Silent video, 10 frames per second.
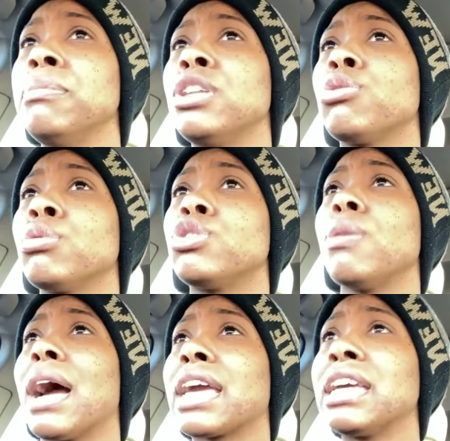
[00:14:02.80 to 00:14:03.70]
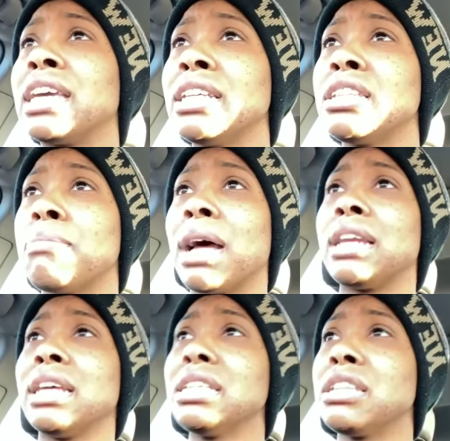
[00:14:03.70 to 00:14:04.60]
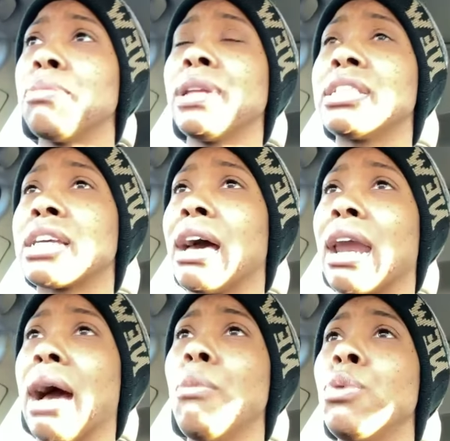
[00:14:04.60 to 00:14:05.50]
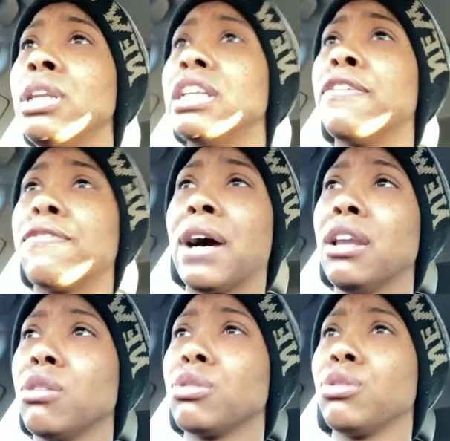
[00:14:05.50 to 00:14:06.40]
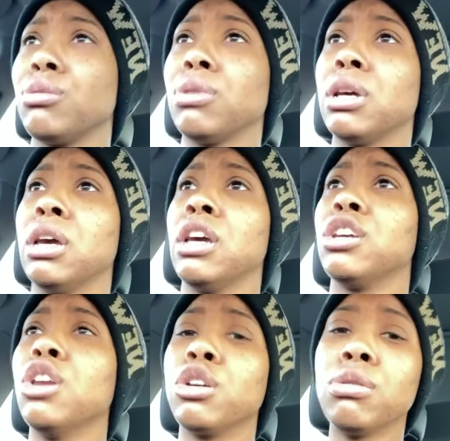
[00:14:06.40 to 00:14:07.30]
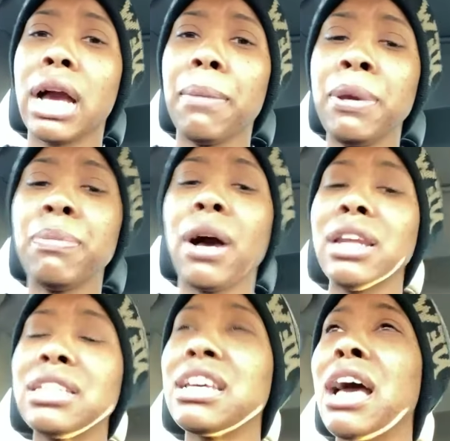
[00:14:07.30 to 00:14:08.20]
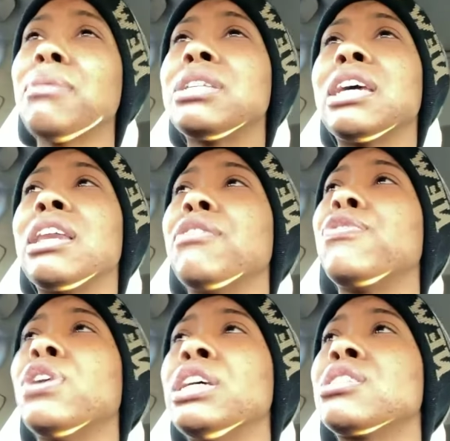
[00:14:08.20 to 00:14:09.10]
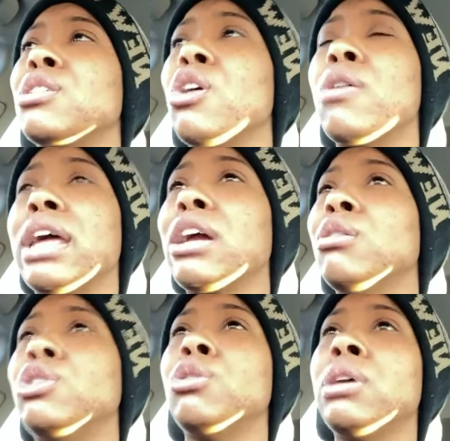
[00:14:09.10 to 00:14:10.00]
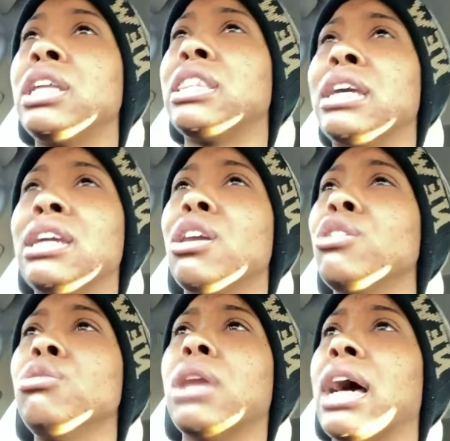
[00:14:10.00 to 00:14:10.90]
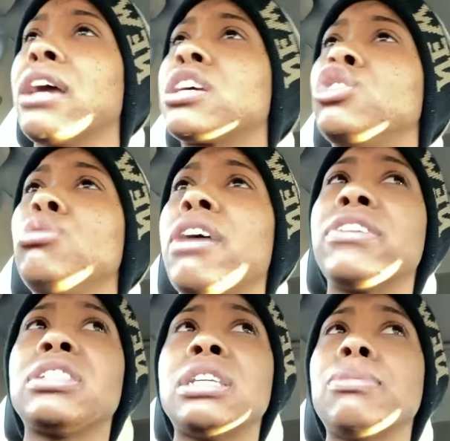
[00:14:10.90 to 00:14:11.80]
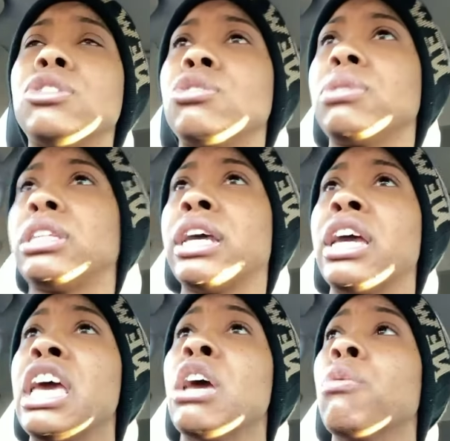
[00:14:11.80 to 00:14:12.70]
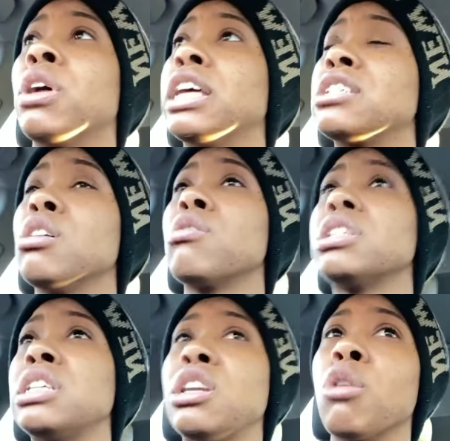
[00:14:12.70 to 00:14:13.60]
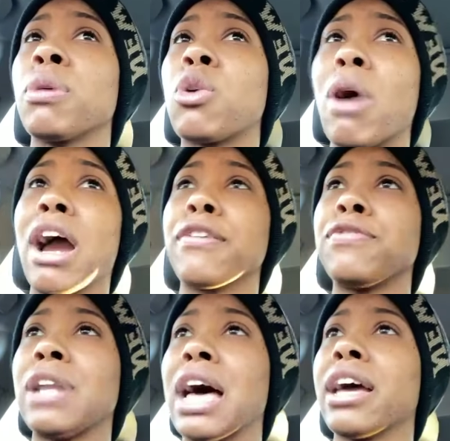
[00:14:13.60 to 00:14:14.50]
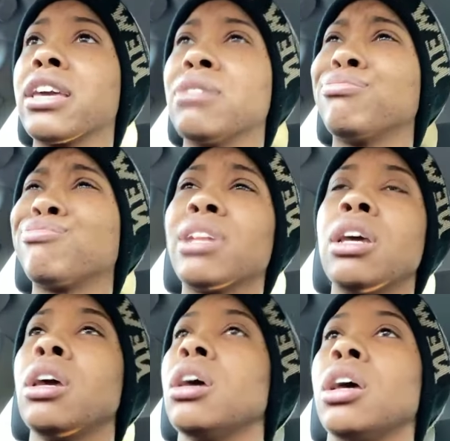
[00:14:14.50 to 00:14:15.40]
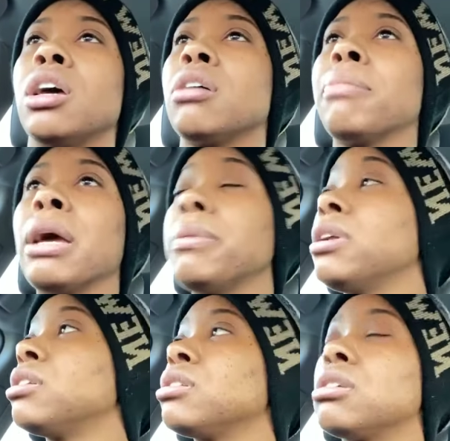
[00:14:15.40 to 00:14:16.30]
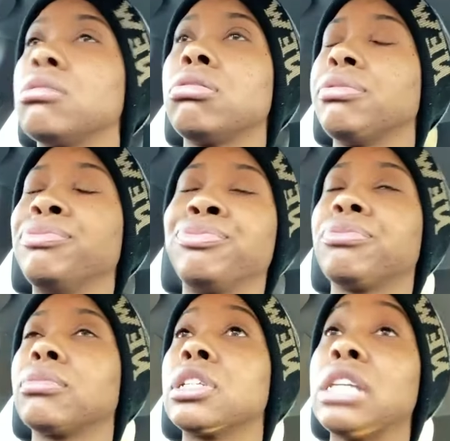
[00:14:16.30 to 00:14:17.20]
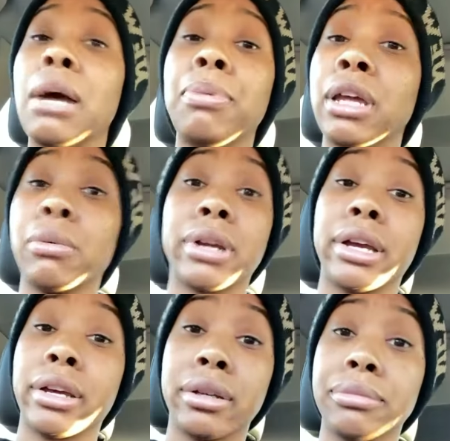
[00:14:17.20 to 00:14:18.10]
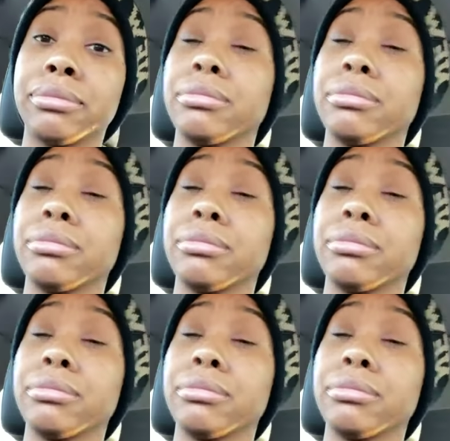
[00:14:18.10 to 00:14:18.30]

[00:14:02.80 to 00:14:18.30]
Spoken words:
me through so I can get to my destined place, God, I'm willing to follow you. You know, you got people all the time saying for his glory, they going to do anything. No, you not, because you have exceptions with that. Well, as long as it don't require flying. Baby, stop playing with God.